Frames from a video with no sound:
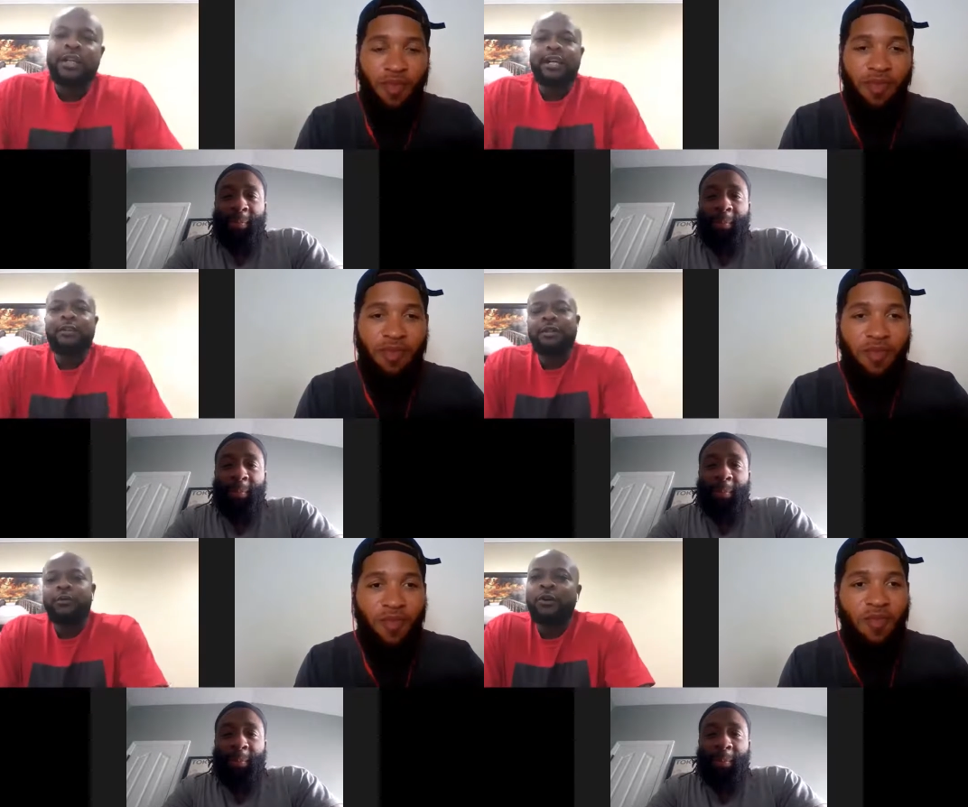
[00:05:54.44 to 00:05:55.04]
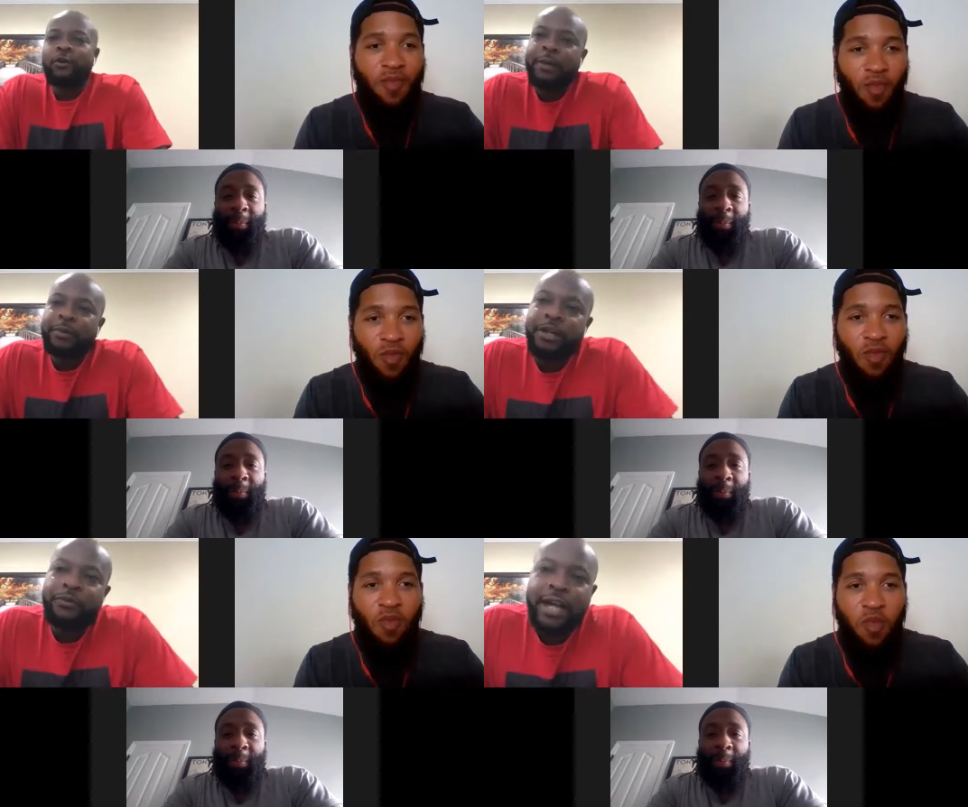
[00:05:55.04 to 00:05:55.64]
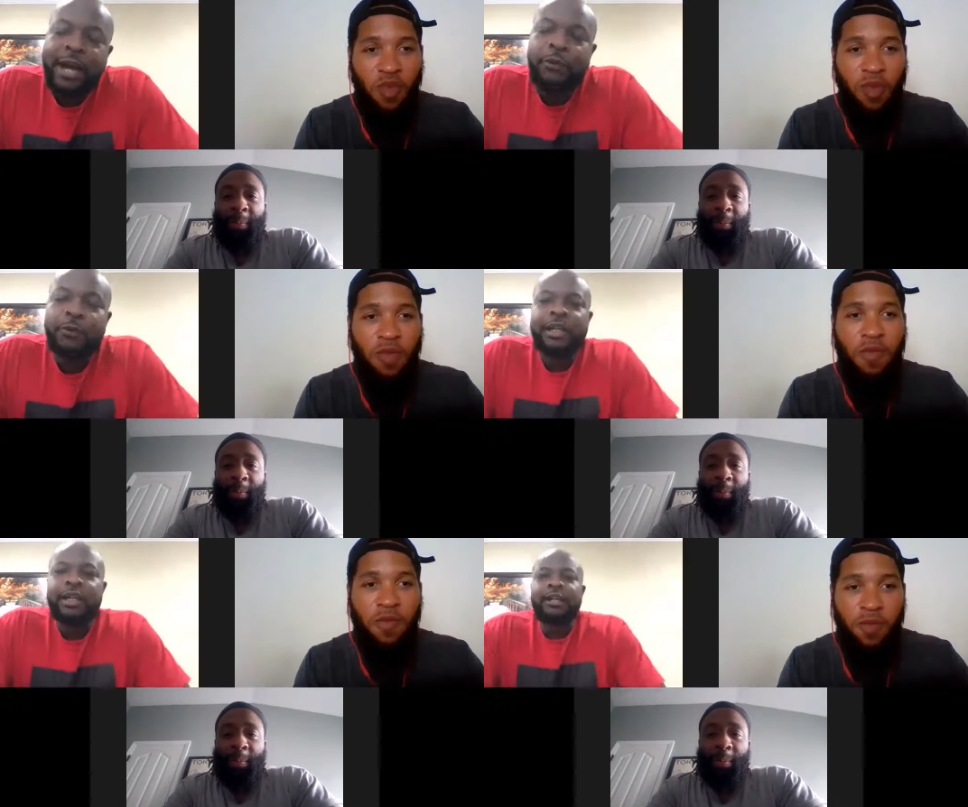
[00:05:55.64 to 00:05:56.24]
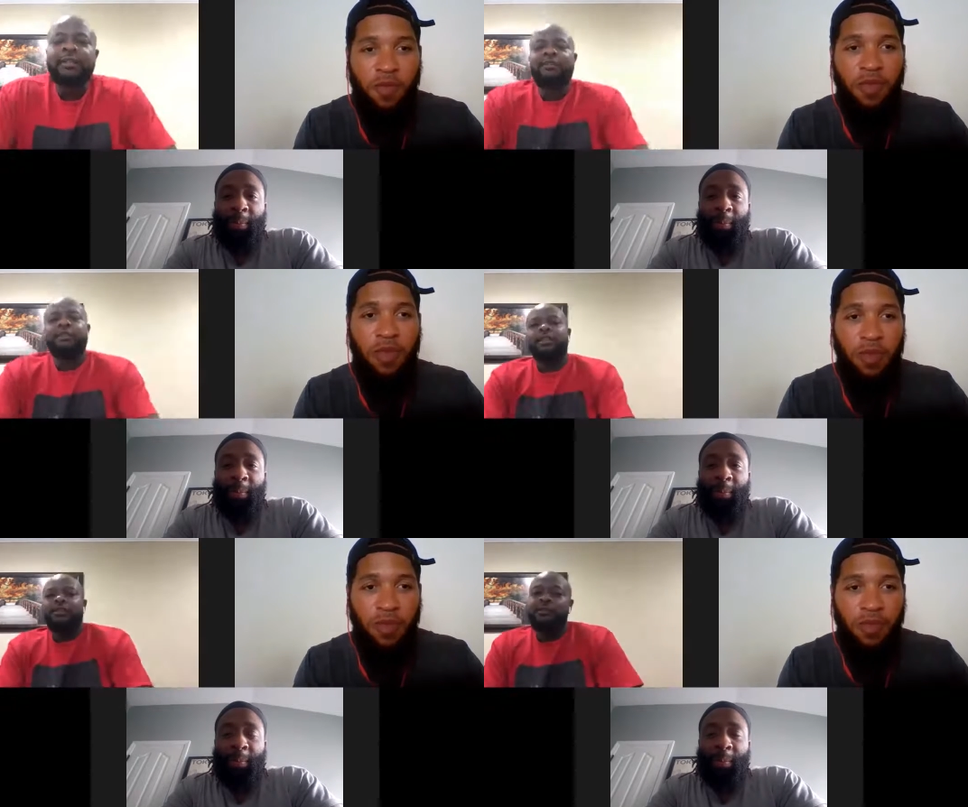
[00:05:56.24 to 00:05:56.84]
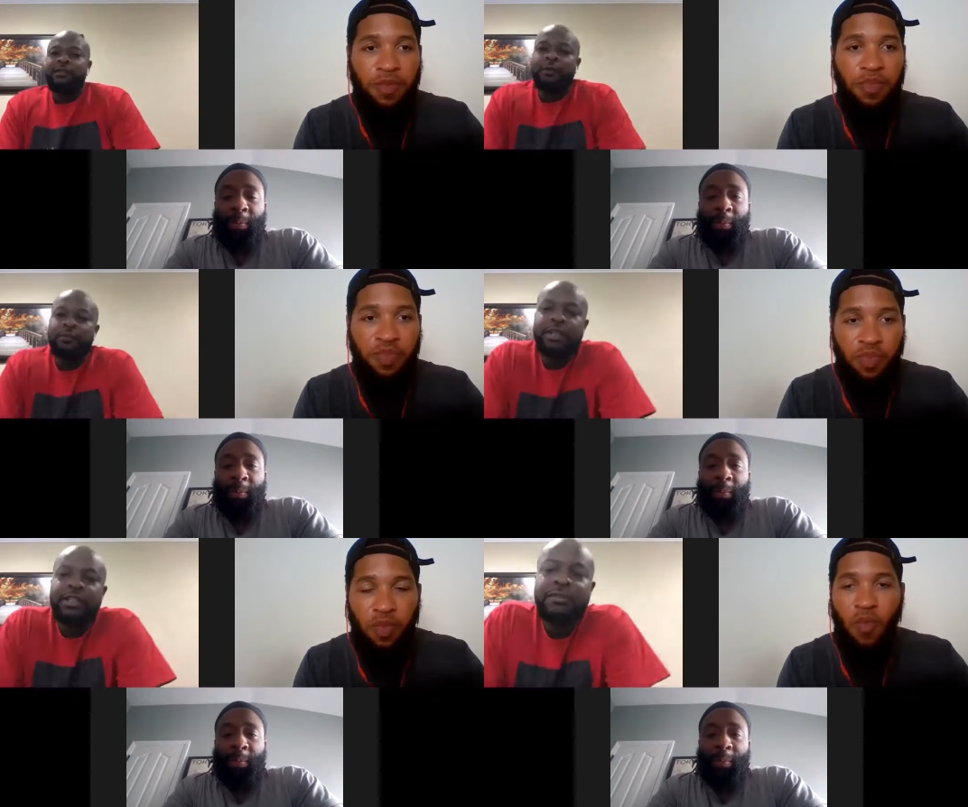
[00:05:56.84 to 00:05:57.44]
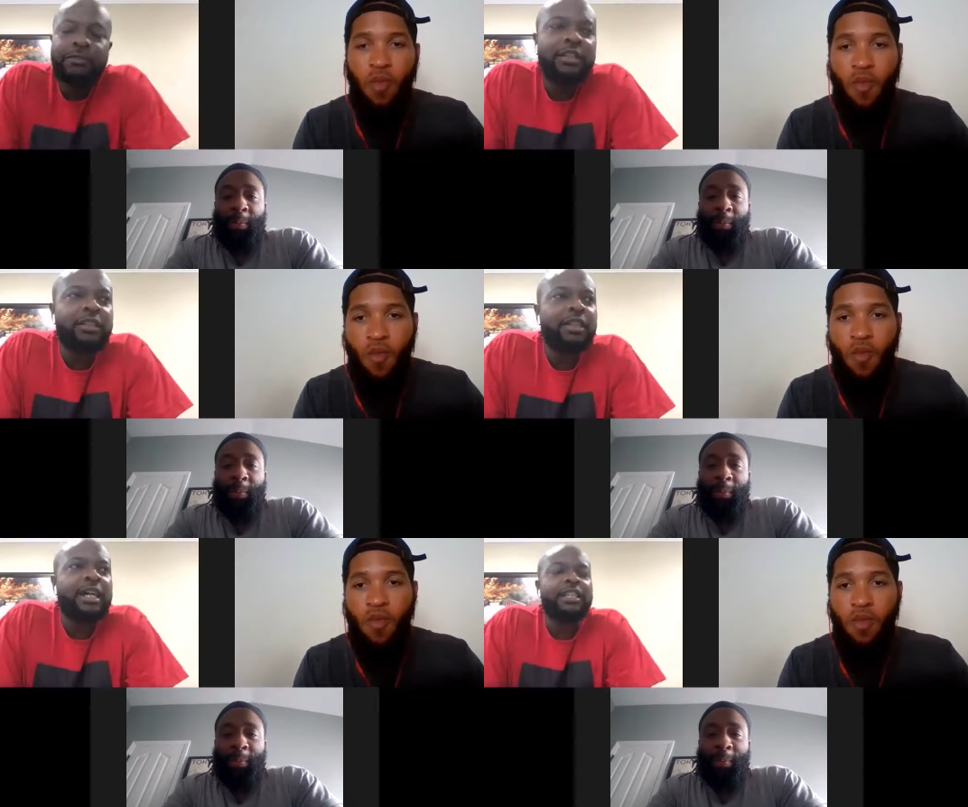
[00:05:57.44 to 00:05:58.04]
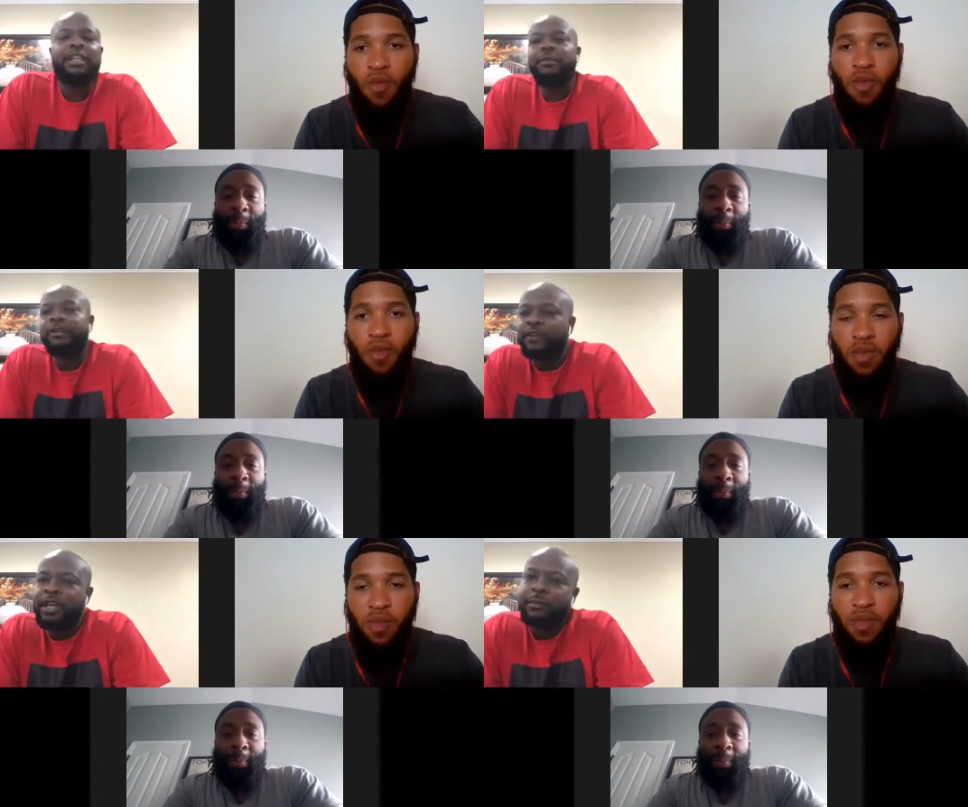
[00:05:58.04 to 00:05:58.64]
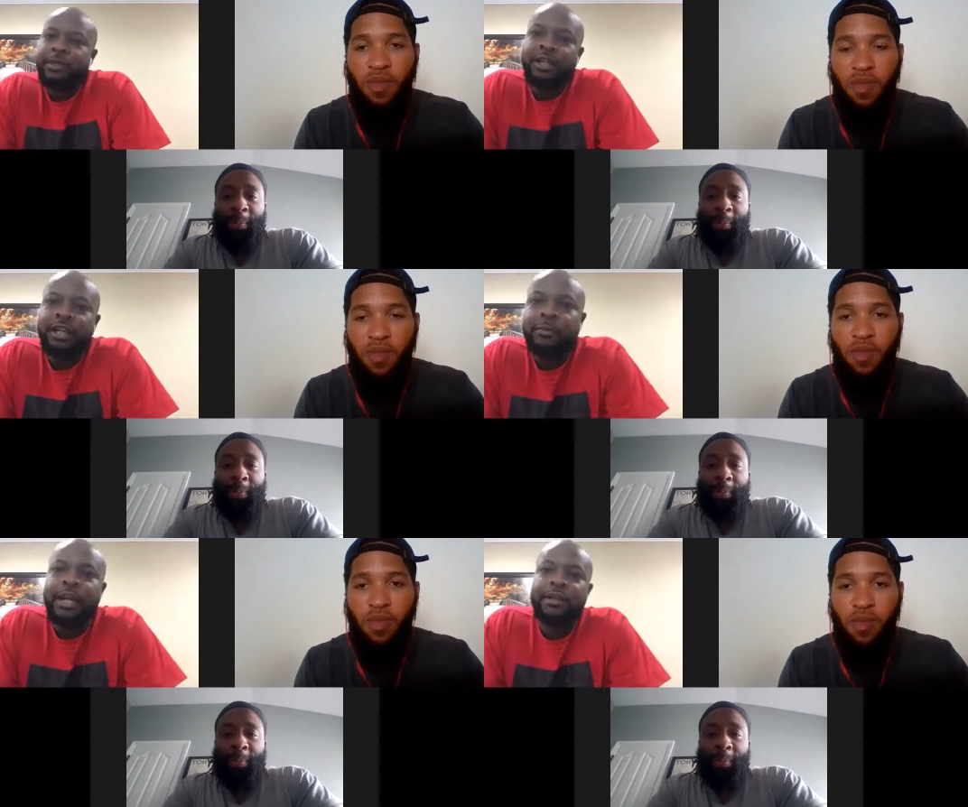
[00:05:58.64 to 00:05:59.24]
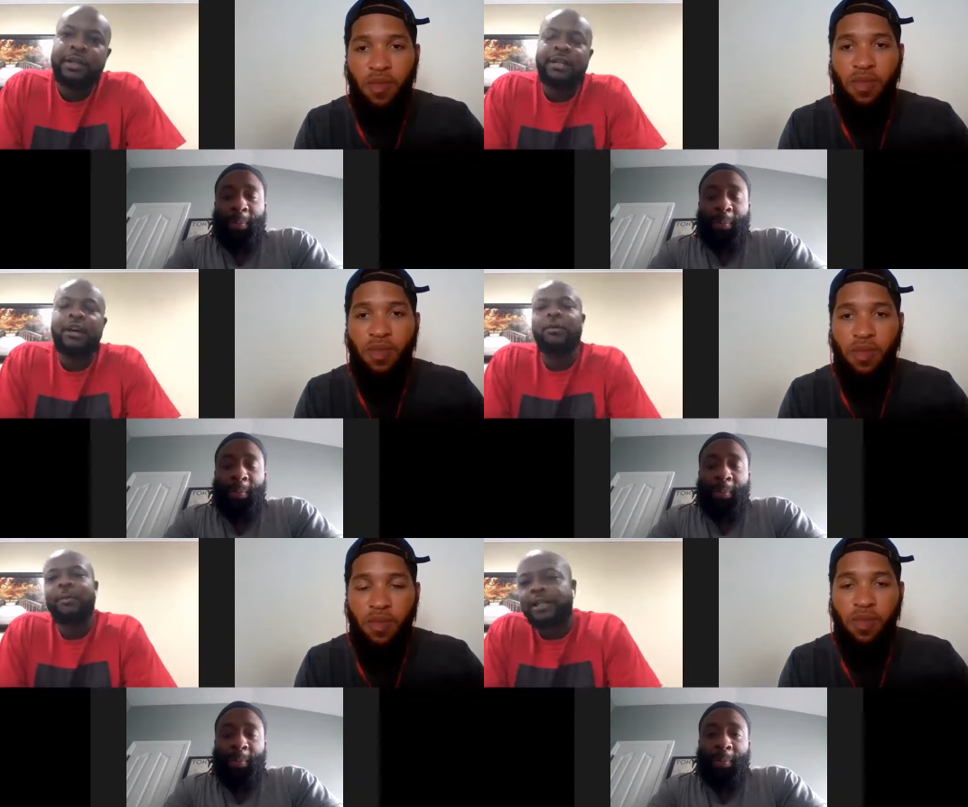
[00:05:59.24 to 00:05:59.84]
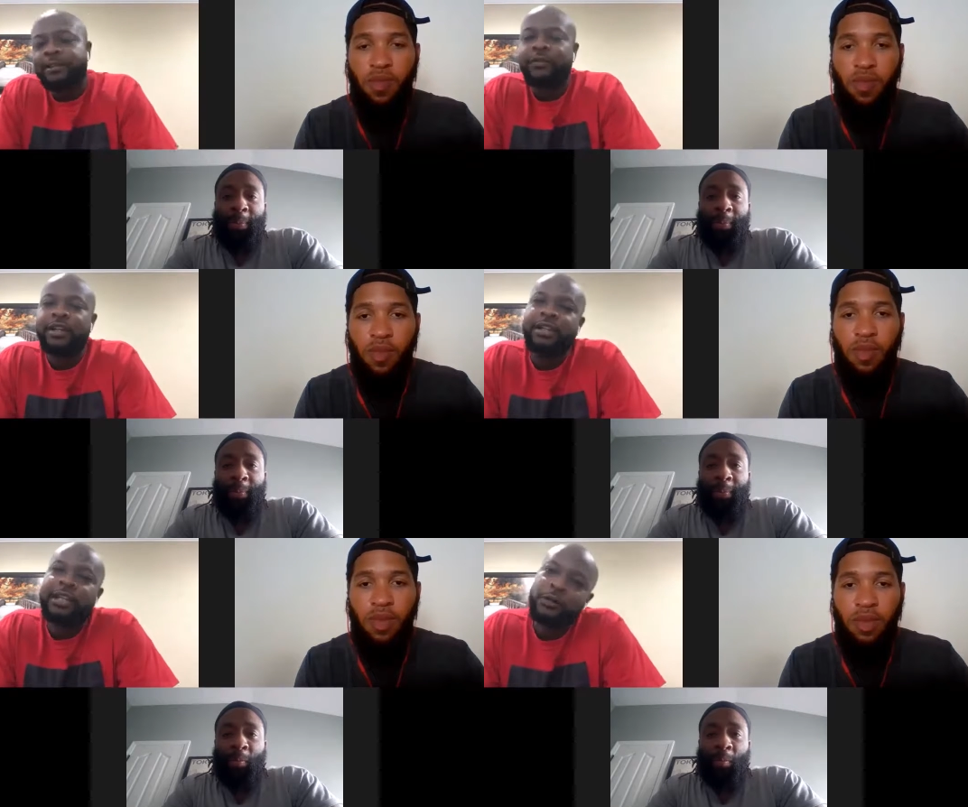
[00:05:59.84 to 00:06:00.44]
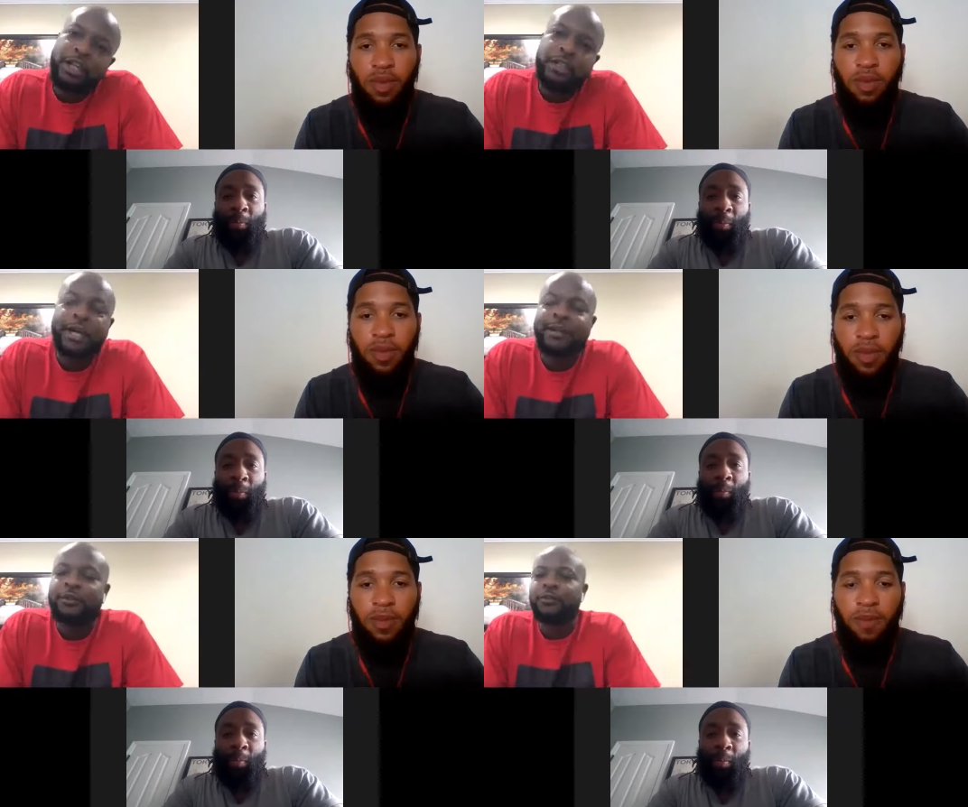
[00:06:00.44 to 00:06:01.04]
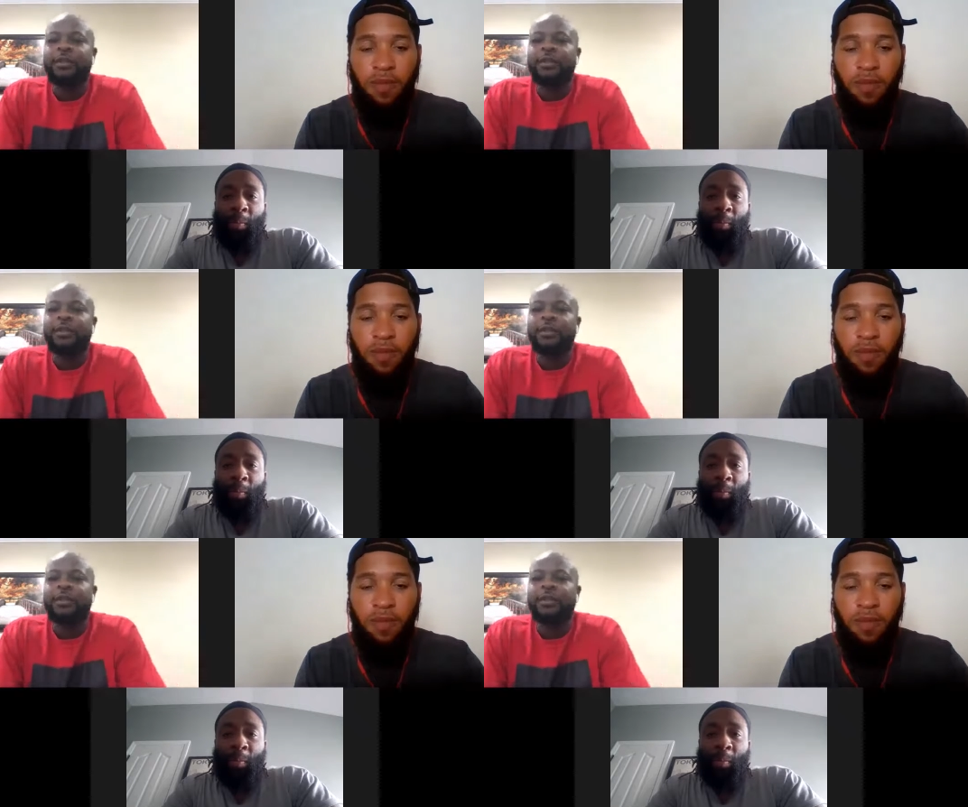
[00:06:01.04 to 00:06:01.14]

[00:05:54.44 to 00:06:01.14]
Speaker 1: that we're gonna wrap it up for that one, man. And you know, peace, peace, team and the family and everybody, man. All the boxing fans that were touched by this.